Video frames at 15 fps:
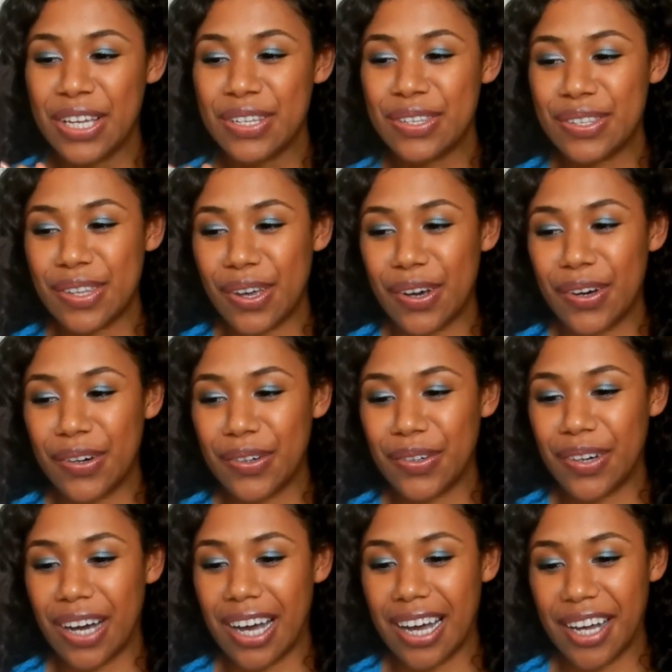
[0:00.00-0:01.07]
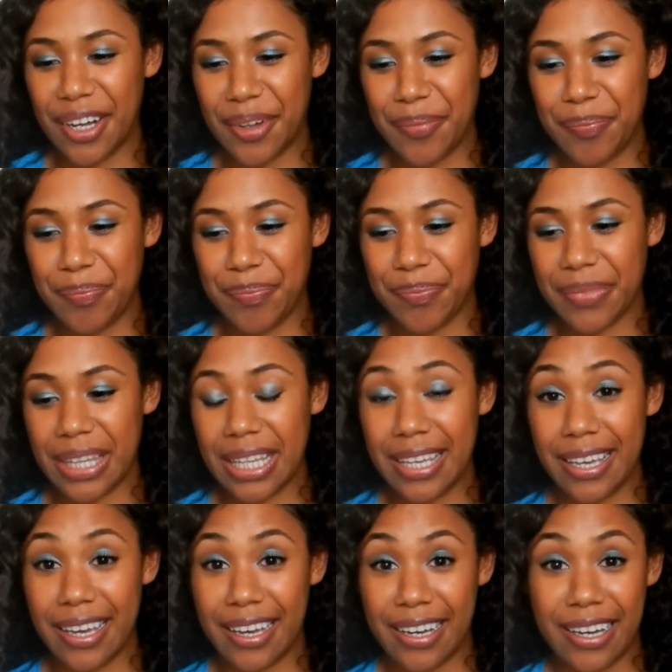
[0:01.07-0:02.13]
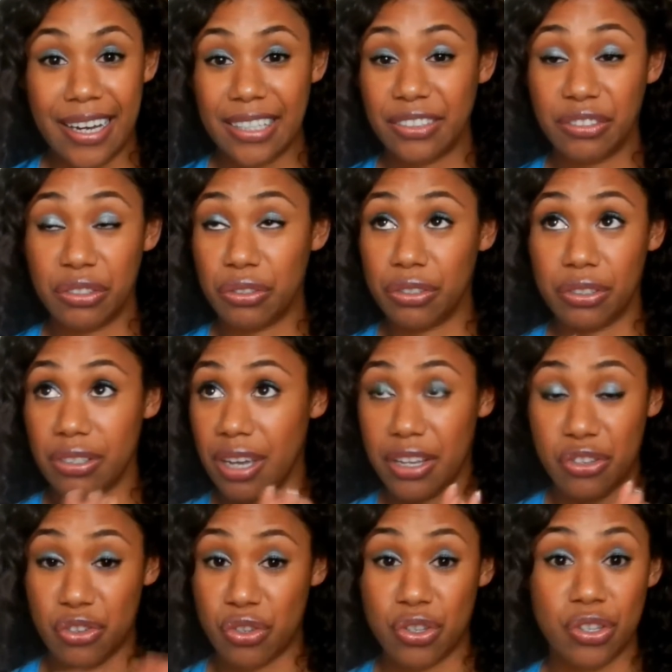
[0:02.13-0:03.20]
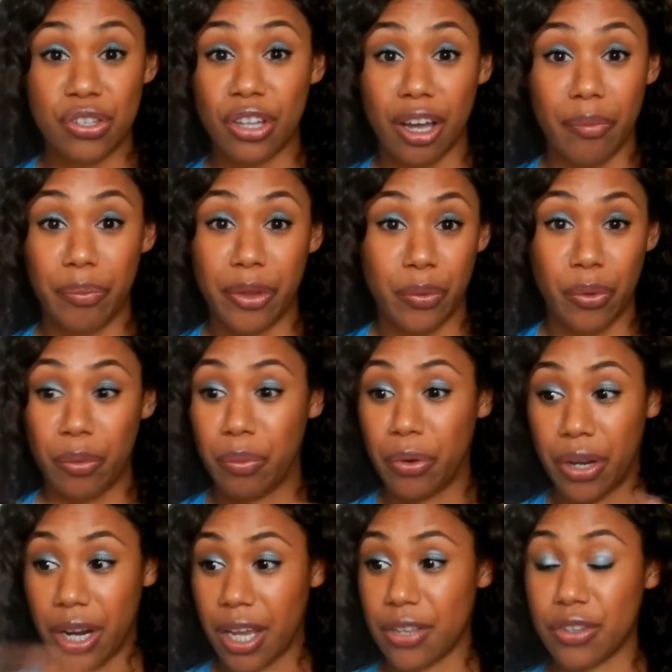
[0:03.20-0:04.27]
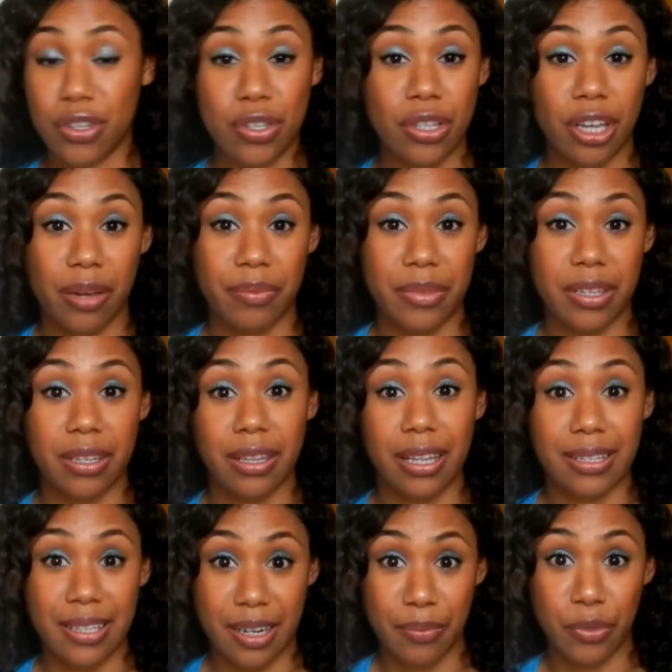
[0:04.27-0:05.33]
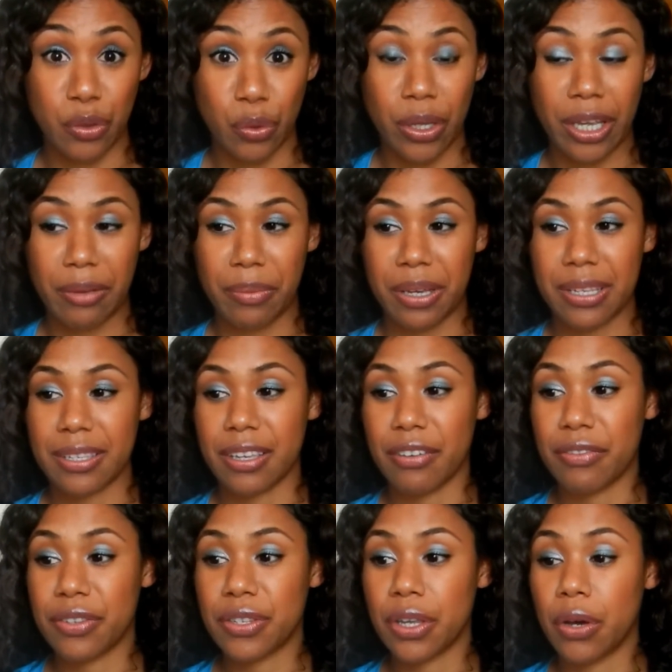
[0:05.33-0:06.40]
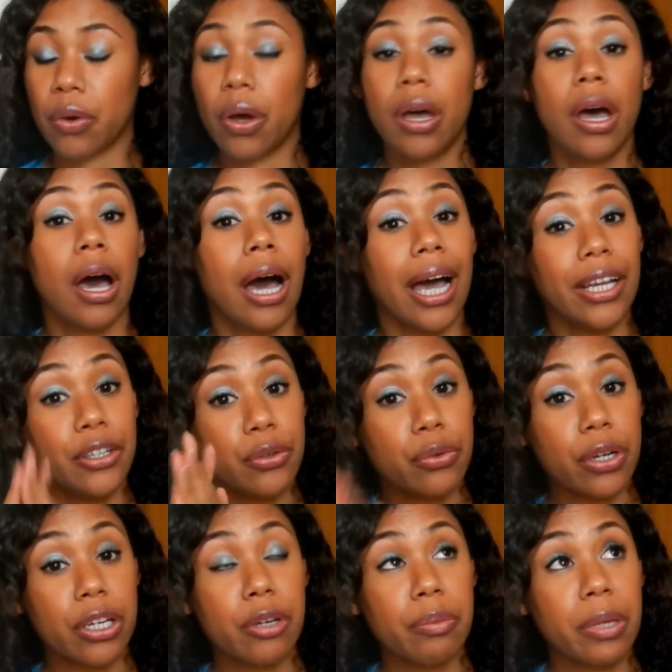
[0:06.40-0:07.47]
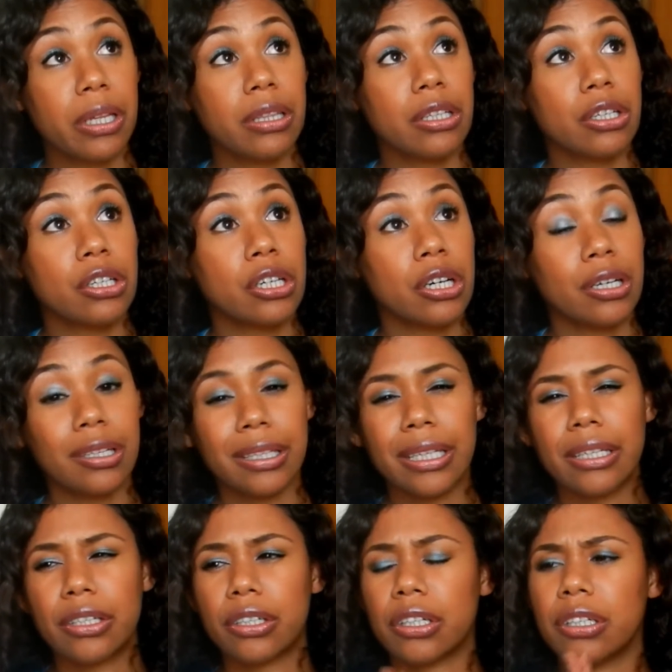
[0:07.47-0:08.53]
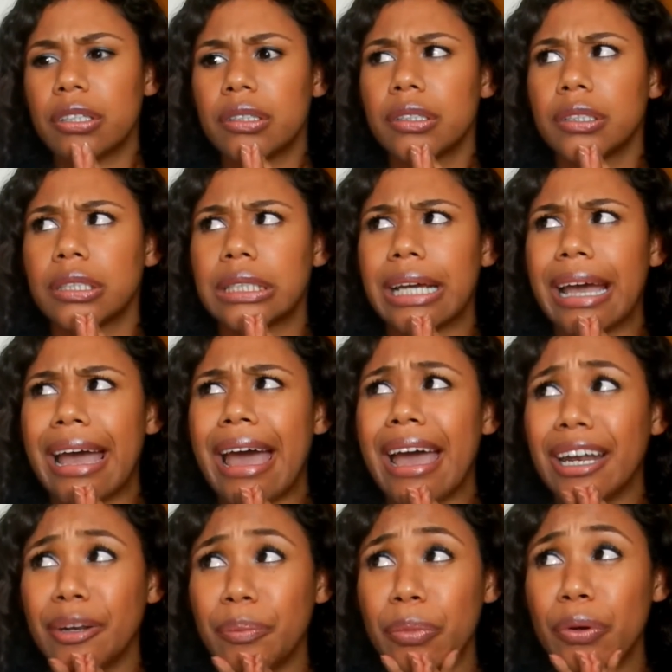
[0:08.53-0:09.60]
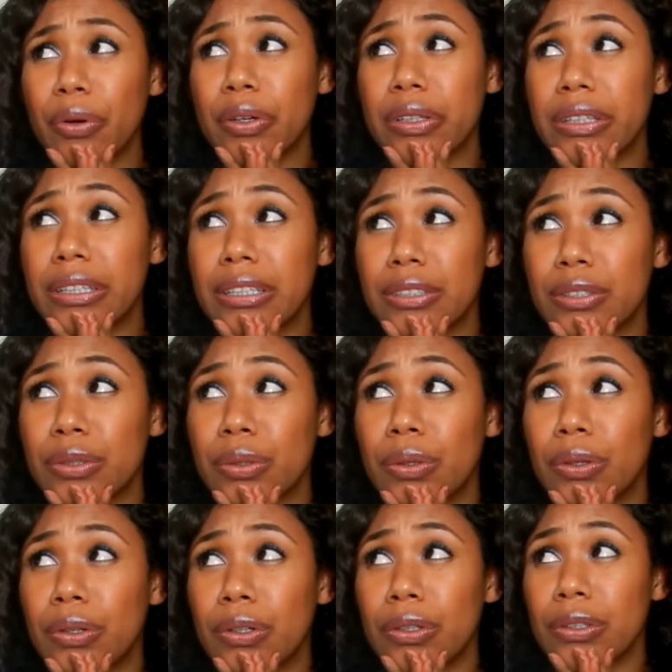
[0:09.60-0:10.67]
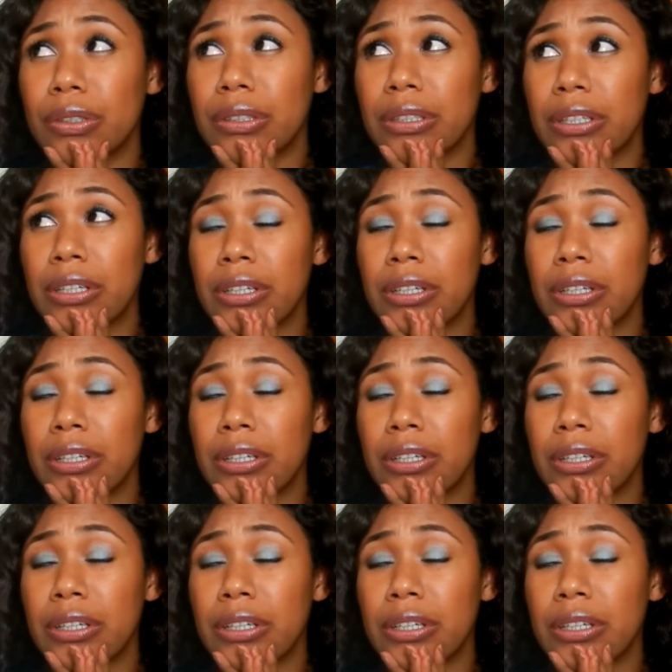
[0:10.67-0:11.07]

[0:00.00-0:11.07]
So yeah, I just stopped at one point. I just stopped and that's it. I'm doing it myself. So I do recommend the Curly Girl Handbook, I think it's called.